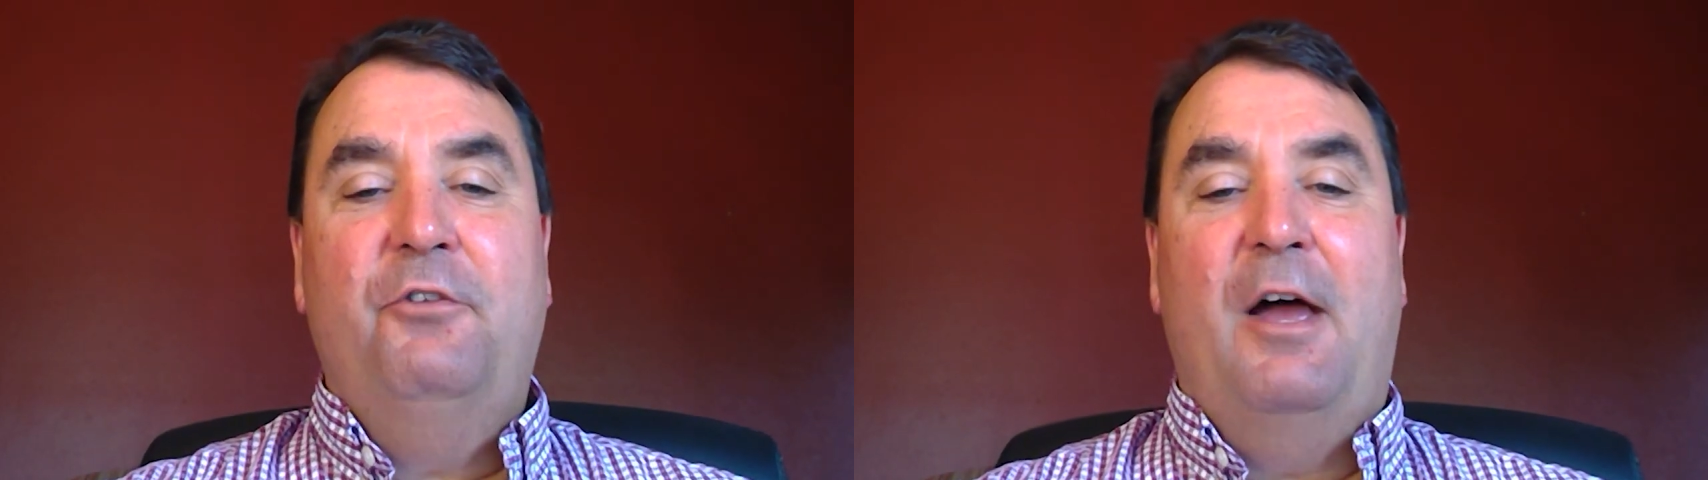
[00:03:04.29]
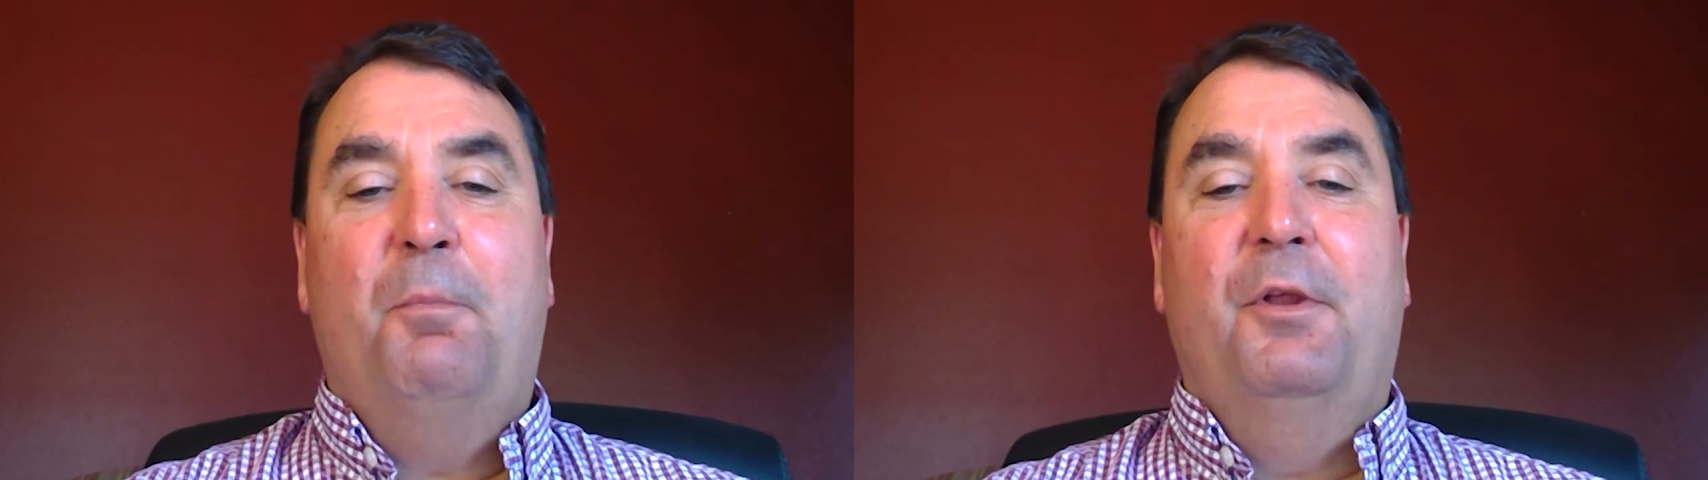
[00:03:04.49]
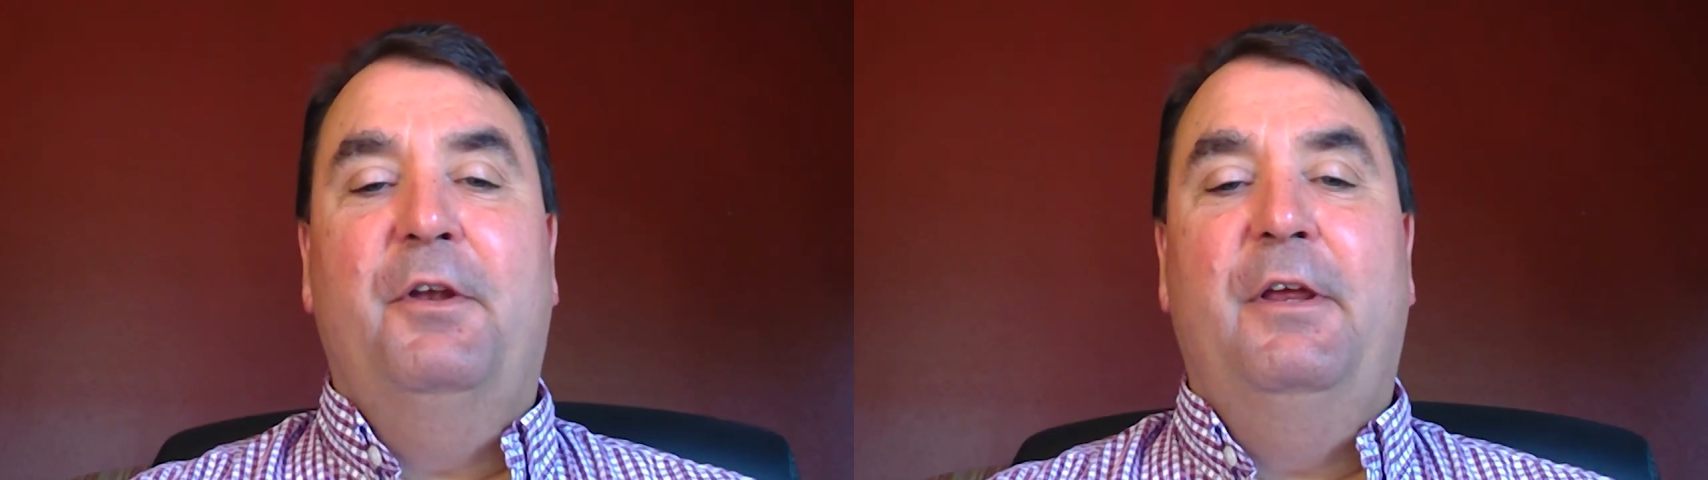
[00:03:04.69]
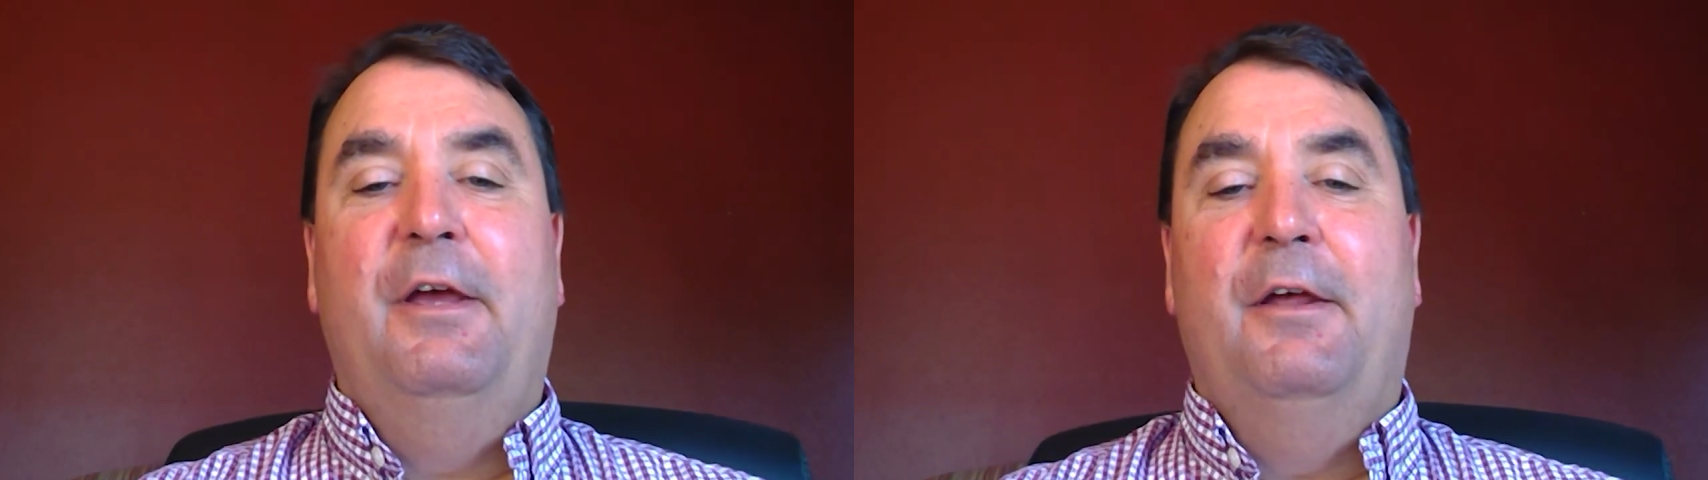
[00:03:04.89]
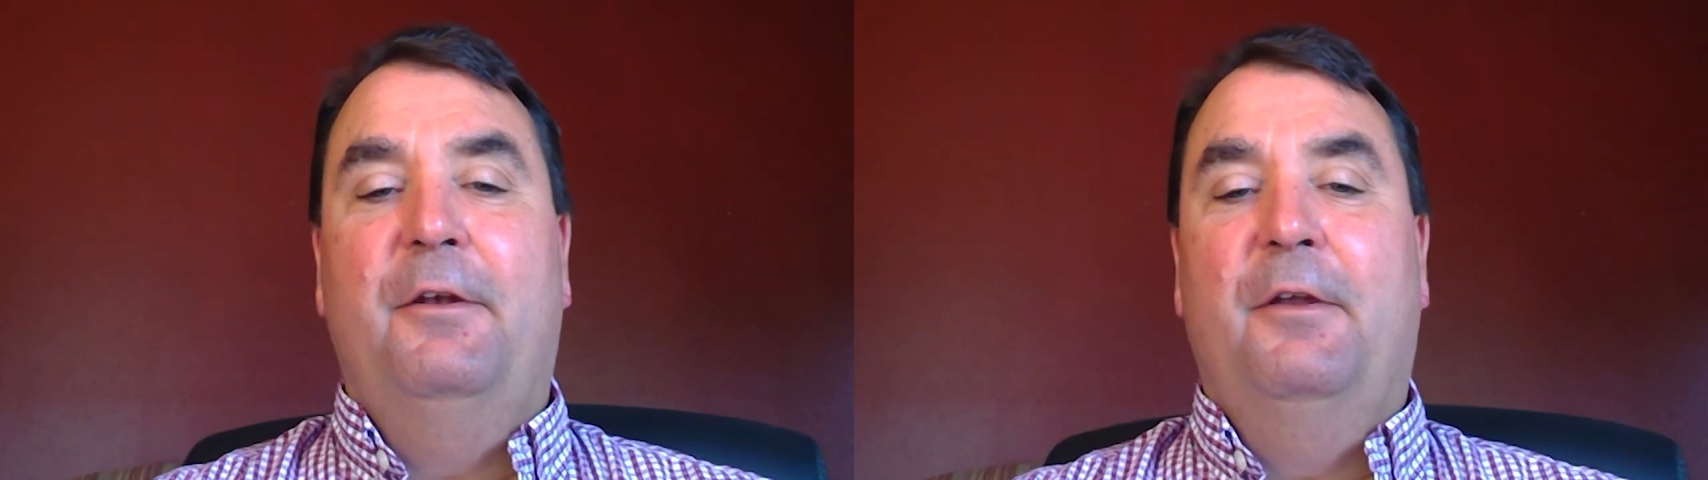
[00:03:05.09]
a chaplain
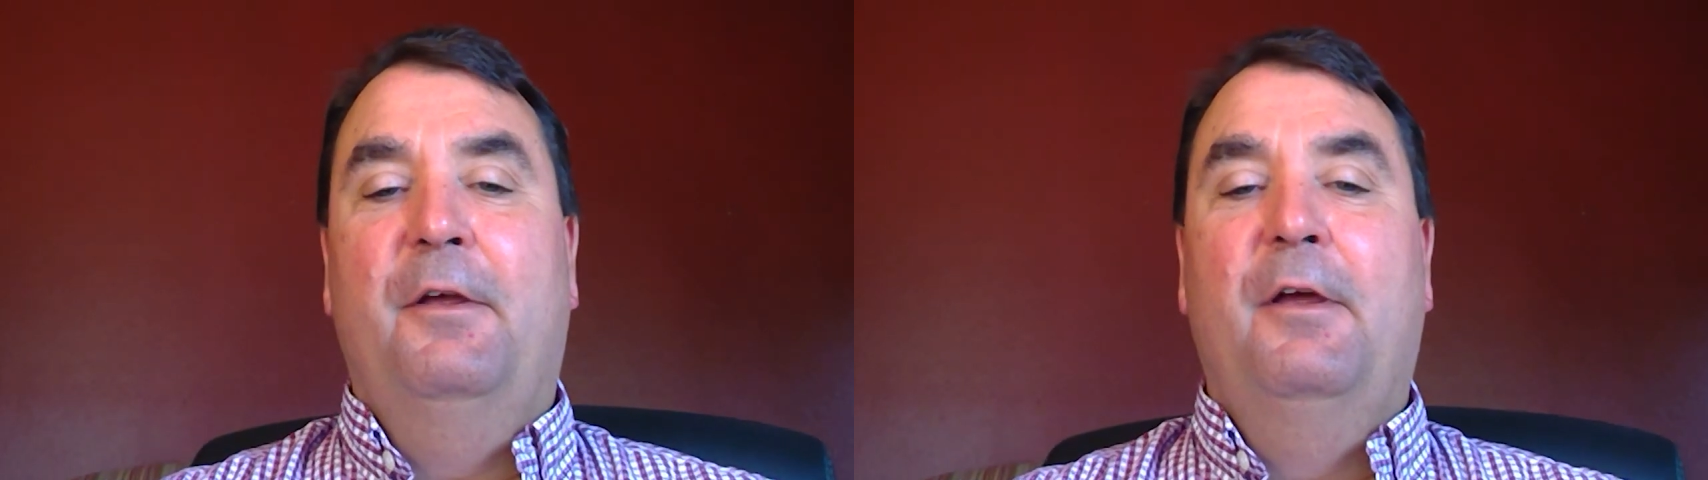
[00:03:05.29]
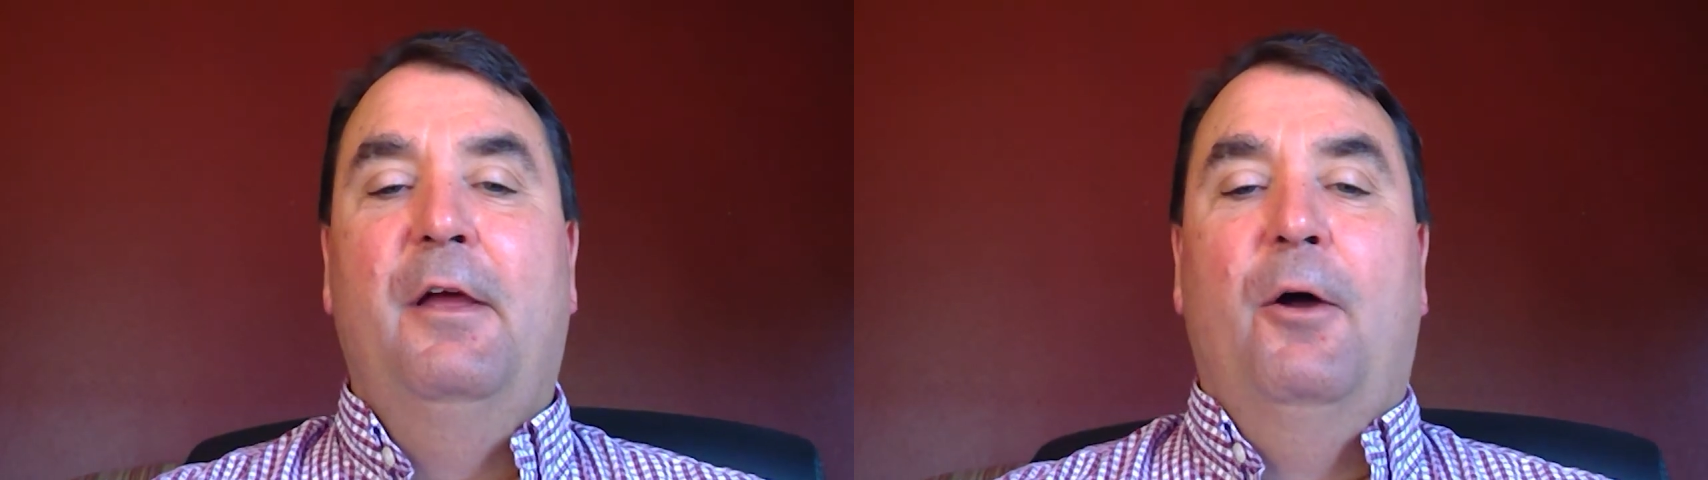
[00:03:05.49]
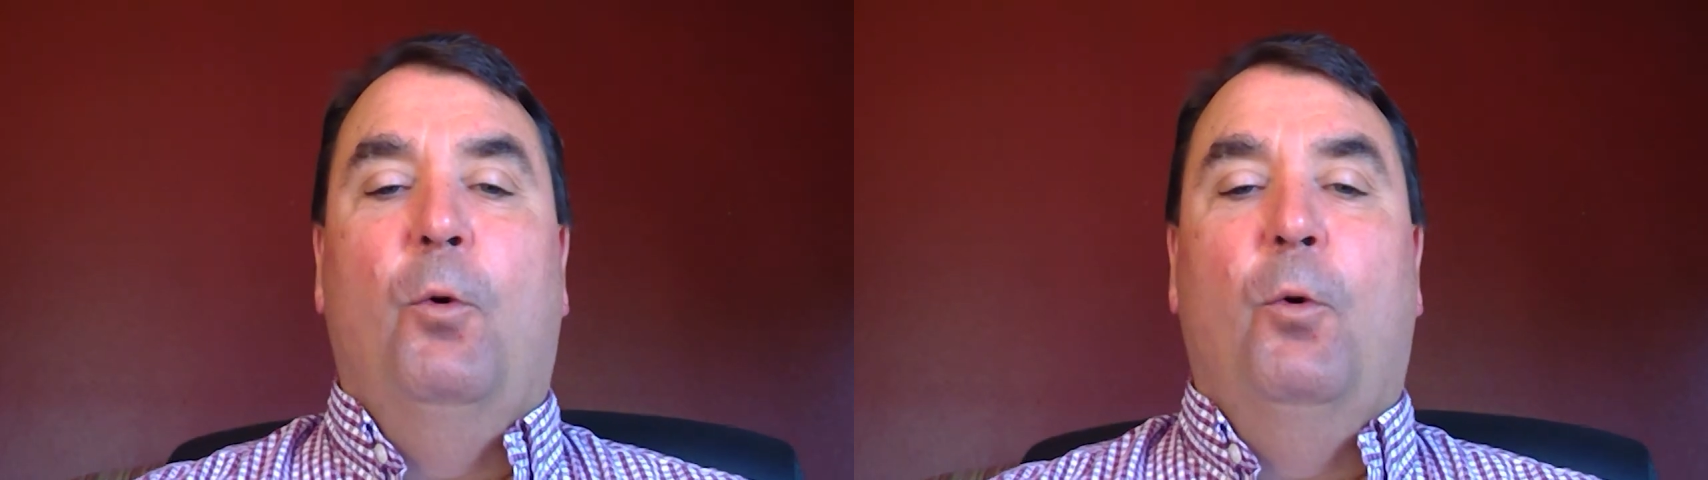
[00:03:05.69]
in